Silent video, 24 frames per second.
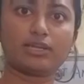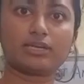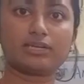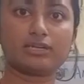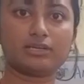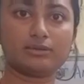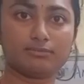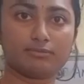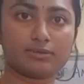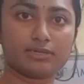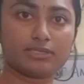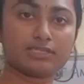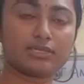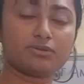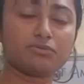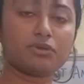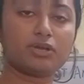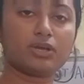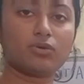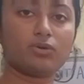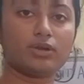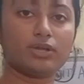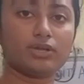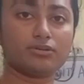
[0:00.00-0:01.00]
where in implicit
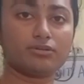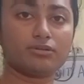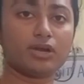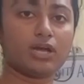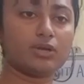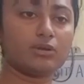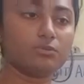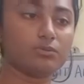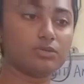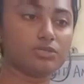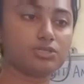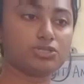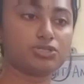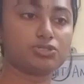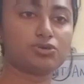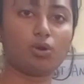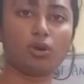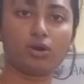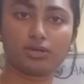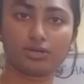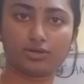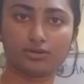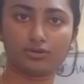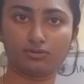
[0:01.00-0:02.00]
we are going to convert
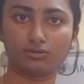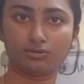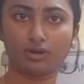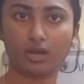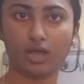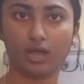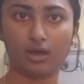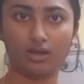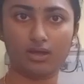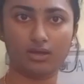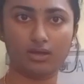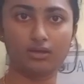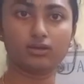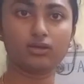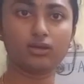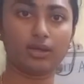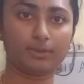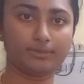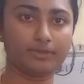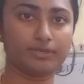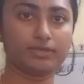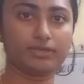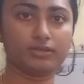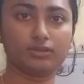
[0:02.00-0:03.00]
short to
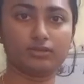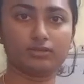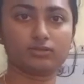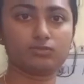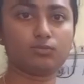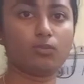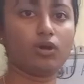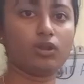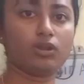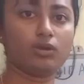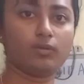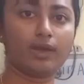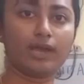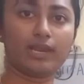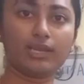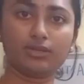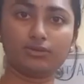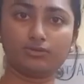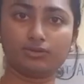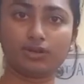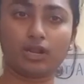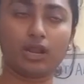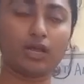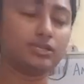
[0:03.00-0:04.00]
a smaller
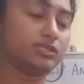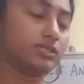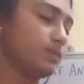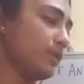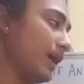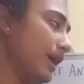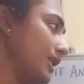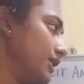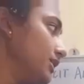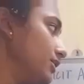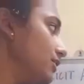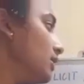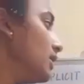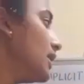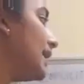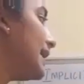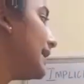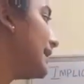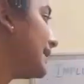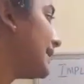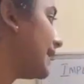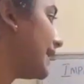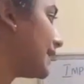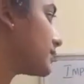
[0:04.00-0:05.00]
value to larger value.
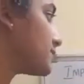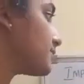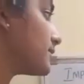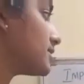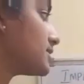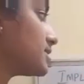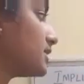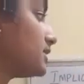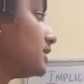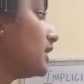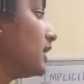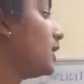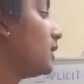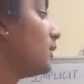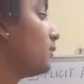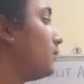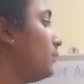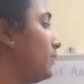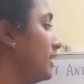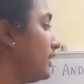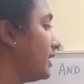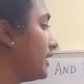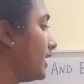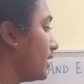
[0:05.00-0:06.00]
In explicit,
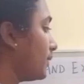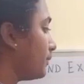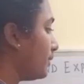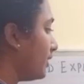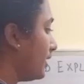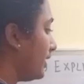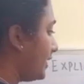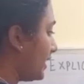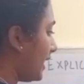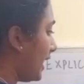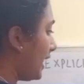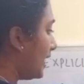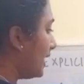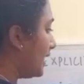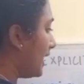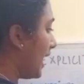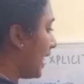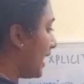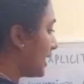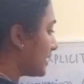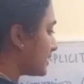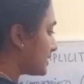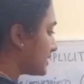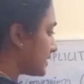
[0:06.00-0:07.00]
we convert a
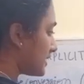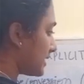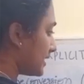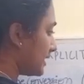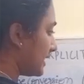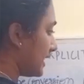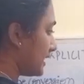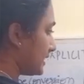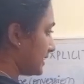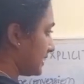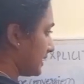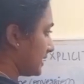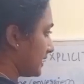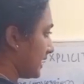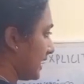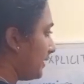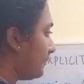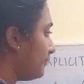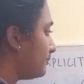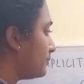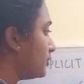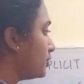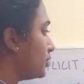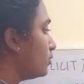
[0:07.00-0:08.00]
larger data
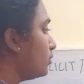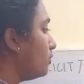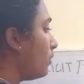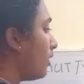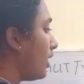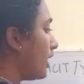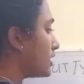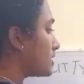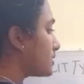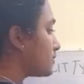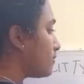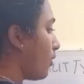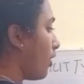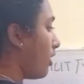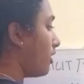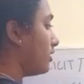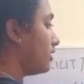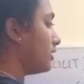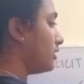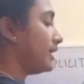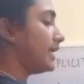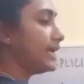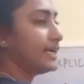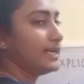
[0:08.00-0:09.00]
type to a
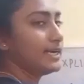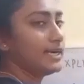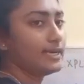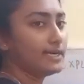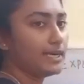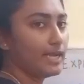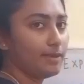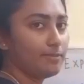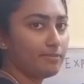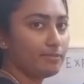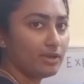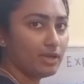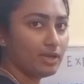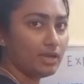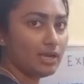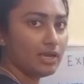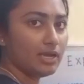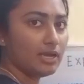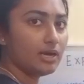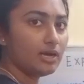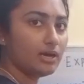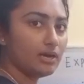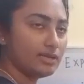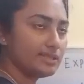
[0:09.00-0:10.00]
smaller data type.
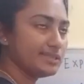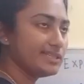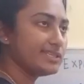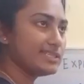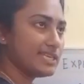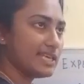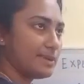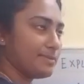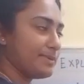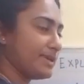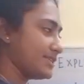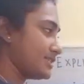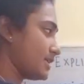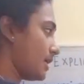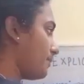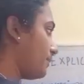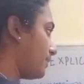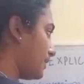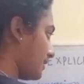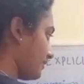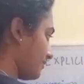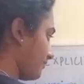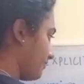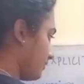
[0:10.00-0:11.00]
The same
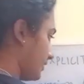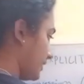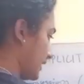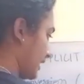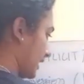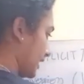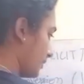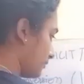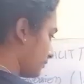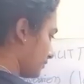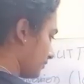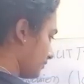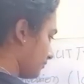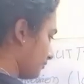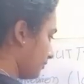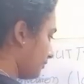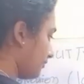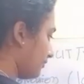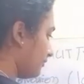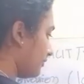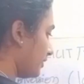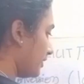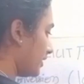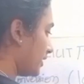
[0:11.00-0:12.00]
example if we take
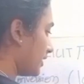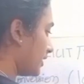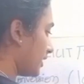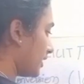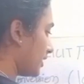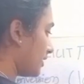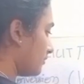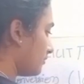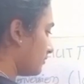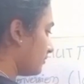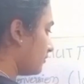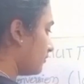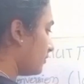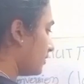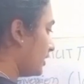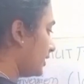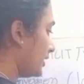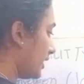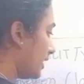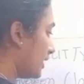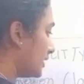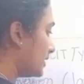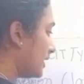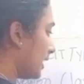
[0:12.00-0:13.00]
before, we
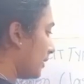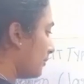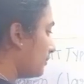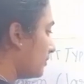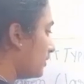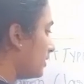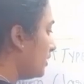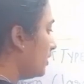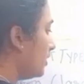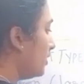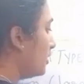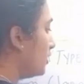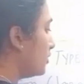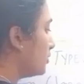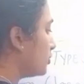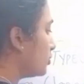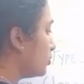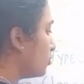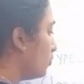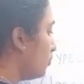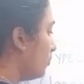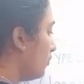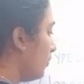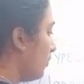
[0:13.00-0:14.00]
convert a double
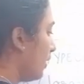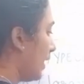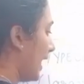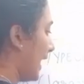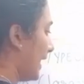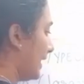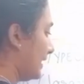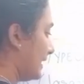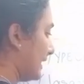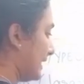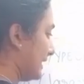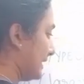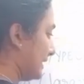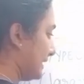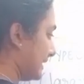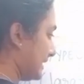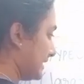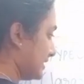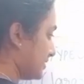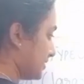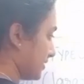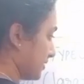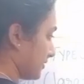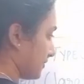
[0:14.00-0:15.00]
to an
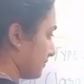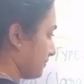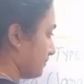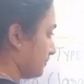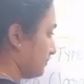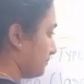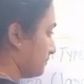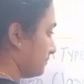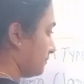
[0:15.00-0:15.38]
integer.